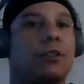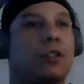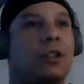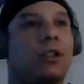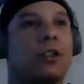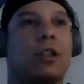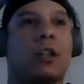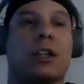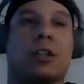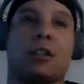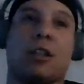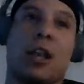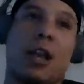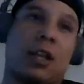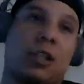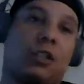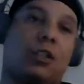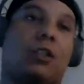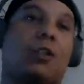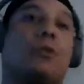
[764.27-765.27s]
and then like
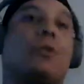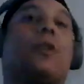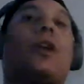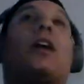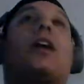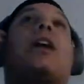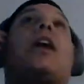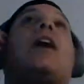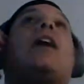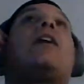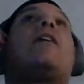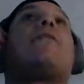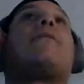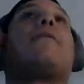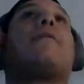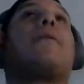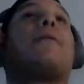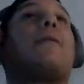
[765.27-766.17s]
last year when I got